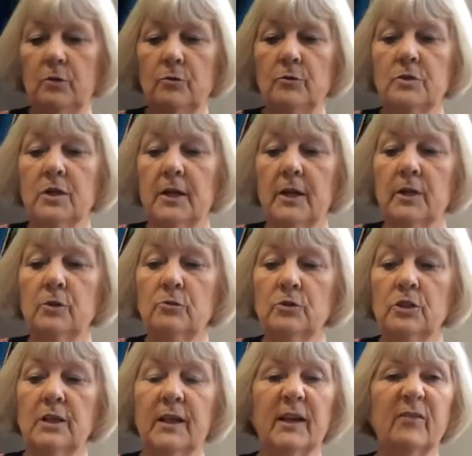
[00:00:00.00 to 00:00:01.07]
used and I
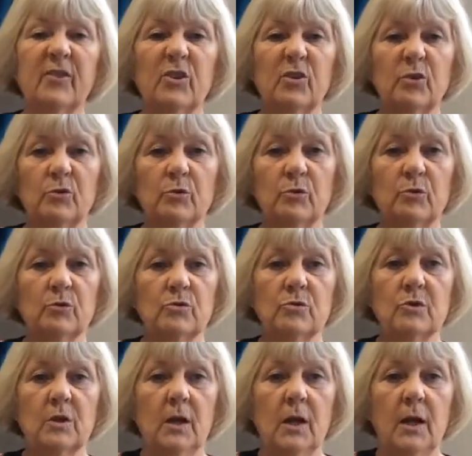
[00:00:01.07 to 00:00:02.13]
usually have the
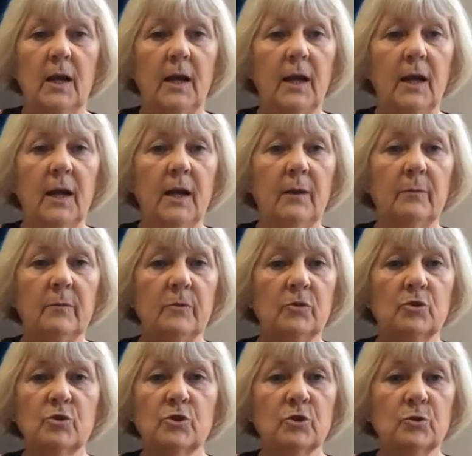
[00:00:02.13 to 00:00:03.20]
naught, um,
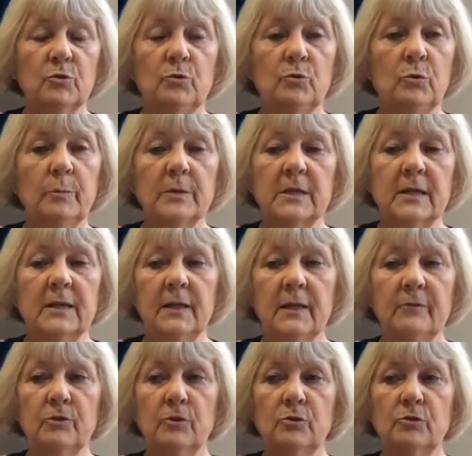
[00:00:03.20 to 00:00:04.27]
the two, but I
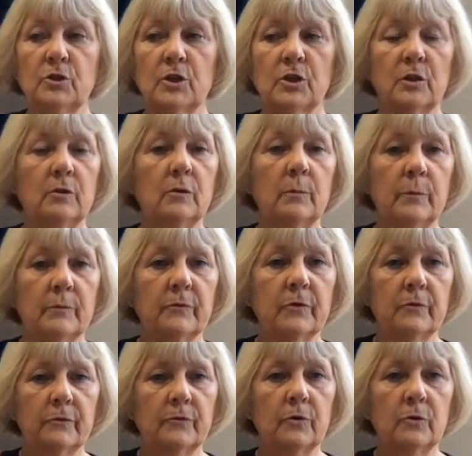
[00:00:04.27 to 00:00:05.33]
never usually go above
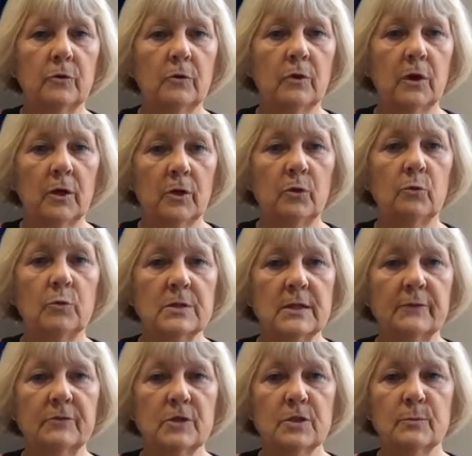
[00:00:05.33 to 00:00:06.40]
the four. I always
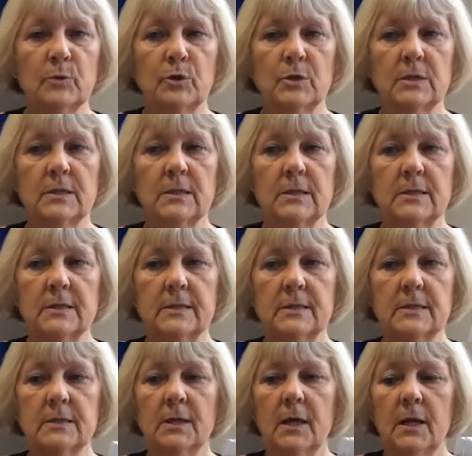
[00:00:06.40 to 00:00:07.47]
have the smaller
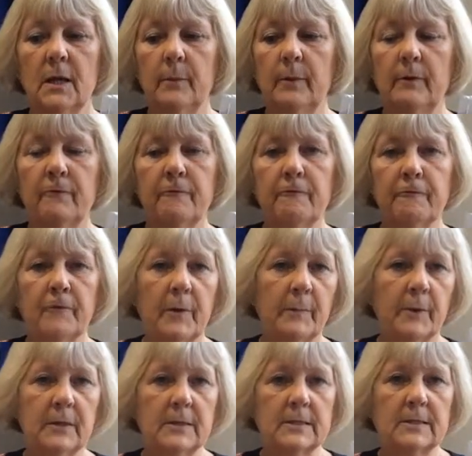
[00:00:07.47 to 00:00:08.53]
sizes, but a
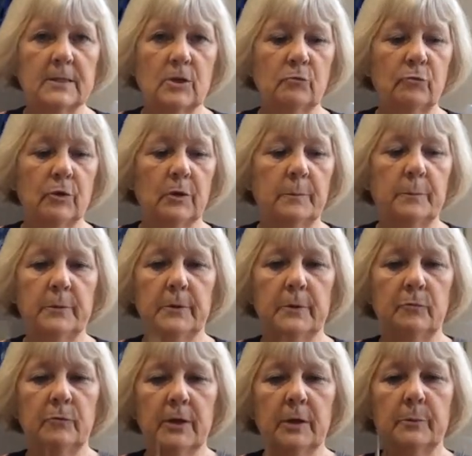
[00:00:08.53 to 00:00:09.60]
fabulous little rigger,
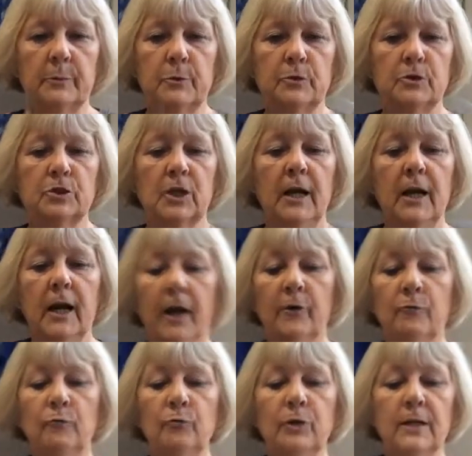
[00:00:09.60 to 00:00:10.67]
rigger brush
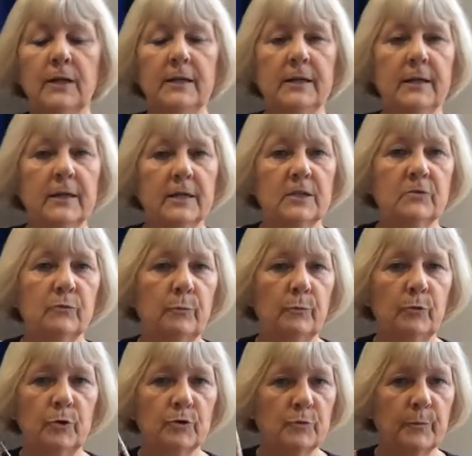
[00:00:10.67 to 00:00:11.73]
and really nice
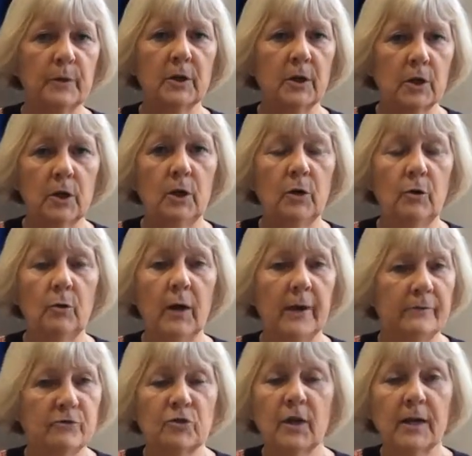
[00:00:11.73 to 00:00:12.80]
from Rosemary & Co.
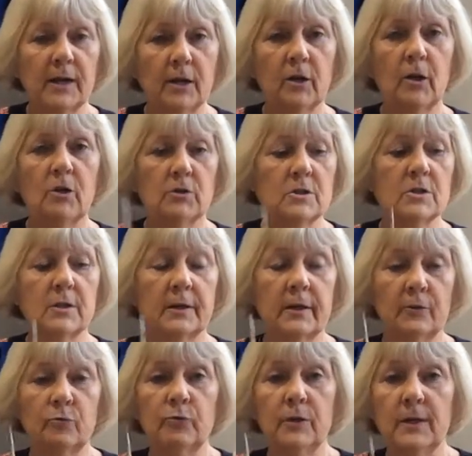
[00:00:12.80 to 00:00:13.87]
I've tried lots
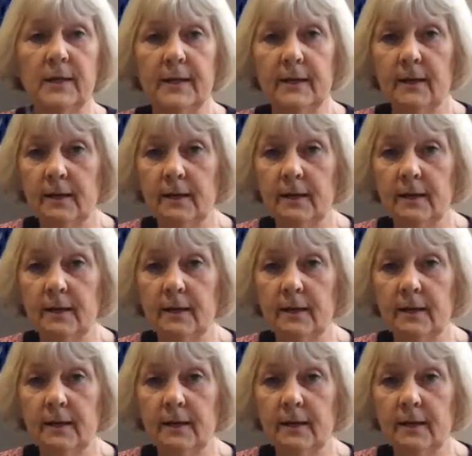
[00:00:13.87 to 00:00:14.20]
and I really